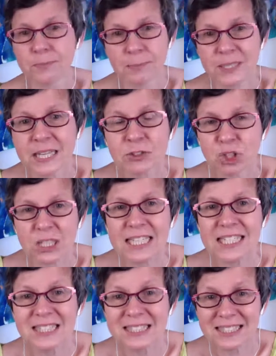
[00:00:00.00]

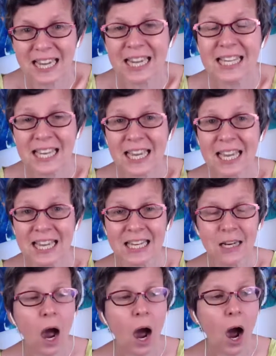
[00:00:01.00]
potentially
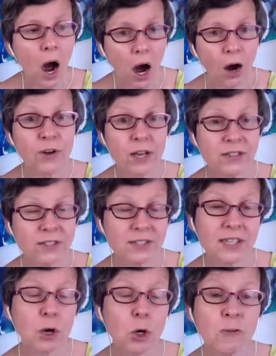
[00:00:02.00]
decade of
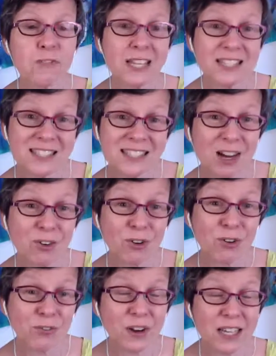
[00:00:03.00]

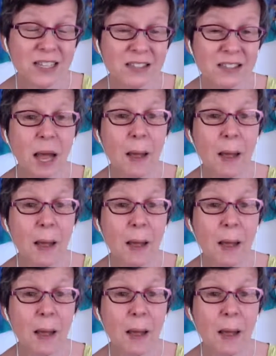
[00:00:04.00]
self-sacrifice